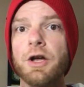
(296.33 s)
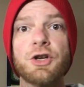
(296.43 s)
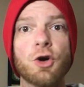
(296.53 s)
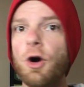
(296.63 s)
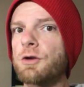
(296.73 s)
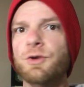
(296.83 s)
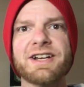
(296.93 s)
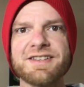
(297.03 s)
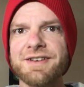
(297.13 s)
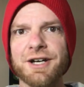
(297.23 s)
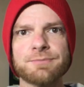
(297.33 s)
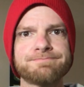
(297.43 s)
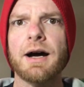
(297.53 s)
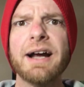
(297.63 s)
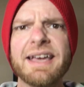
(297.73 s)
You're already there.
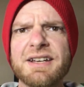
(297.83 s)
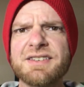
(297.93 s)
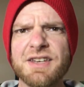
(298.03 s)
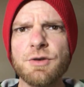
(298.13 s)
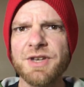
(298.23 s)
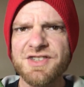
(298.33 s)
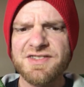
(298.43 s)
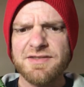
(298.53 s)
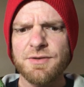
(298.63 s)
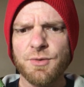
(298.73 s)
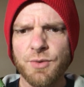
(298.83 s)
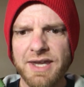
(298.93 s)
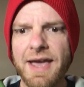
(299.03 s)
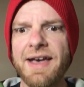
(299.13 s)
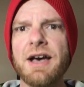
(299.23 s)
Again, as humans,
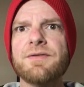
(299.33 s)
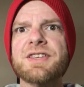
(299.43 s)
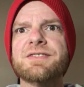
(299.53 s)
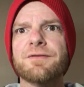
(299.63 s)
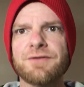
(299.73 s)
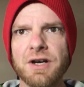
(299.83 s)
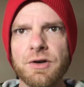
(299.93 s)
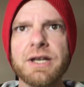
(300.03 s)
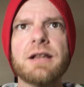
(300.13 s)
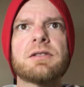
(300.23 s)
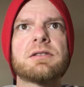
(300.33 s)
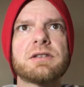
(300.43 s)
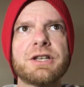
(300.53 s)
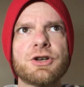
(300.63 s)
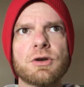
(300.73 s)
we have this very
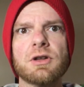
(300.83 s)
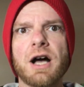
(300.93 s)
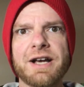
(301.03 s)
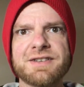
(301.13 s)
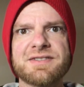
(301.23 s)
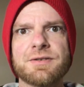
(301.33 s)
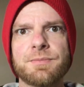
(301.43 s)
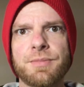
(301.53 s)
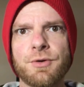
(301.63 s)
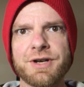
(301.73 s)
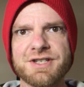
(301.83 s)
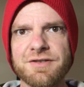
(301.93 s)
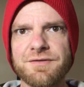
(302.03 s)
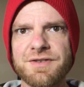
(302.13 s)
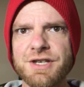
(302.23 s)
linearized point
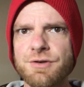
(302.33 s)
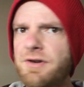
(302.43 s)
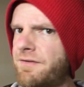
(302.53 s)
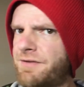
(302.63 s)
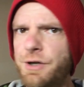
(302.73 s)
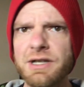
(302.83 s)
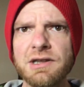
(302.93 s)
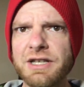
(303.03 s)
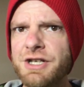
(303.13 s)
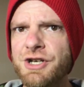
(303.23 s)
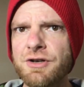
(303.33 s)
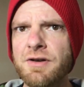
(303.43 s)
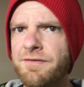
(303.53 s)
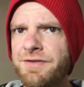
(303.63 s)
of view, very linear,